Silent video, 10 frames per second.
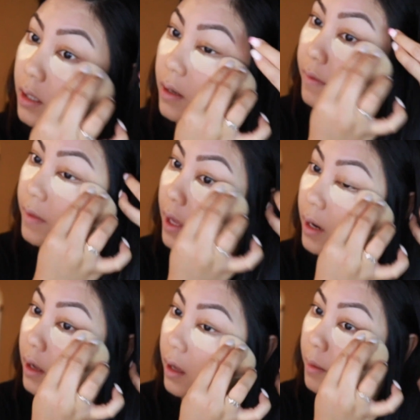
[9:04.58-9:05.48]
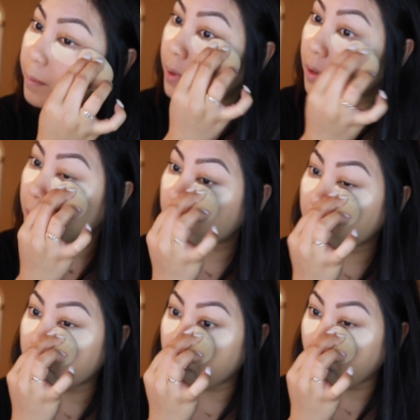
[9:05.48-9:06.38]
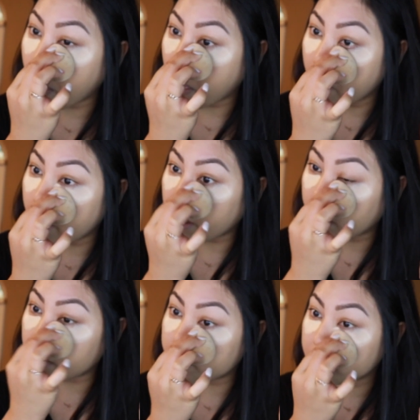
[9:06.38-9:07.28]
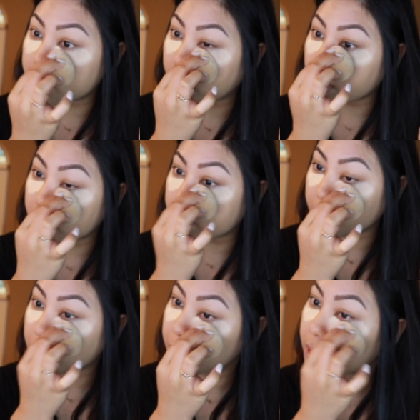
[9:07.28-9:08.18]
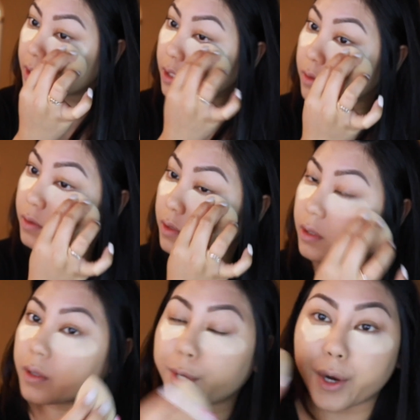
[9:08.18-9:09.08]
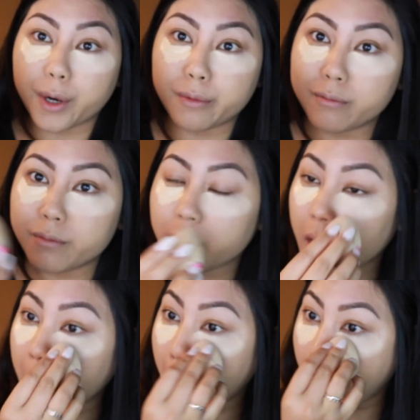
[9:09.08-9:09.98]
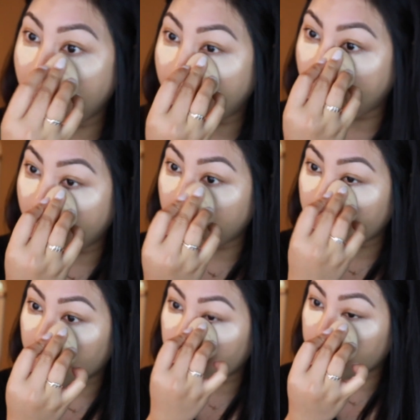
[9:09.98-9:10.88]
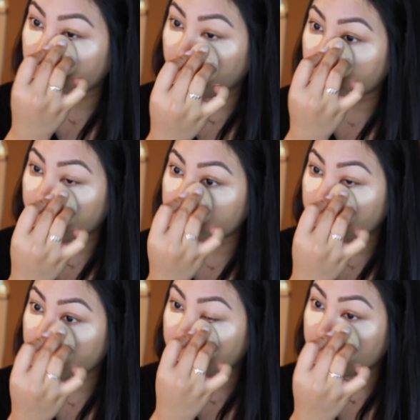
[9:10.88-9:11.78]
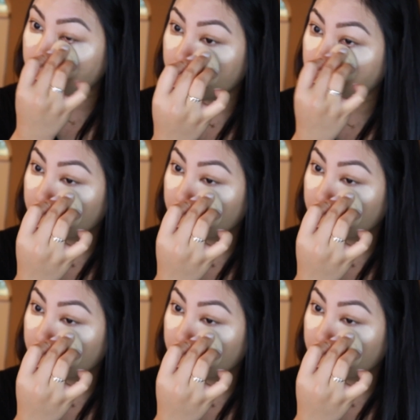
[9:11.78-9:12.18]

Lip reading: cover that up, and I'm just taking the same sponge I used earlier and pretty much